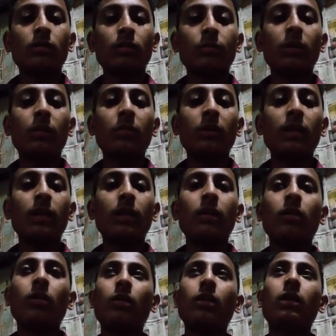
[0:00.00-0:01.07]
the memory,
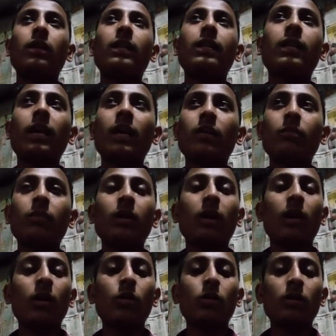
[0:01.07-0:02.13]
or it can be
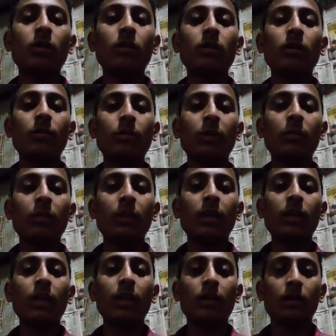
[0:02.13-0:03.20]
allot the memory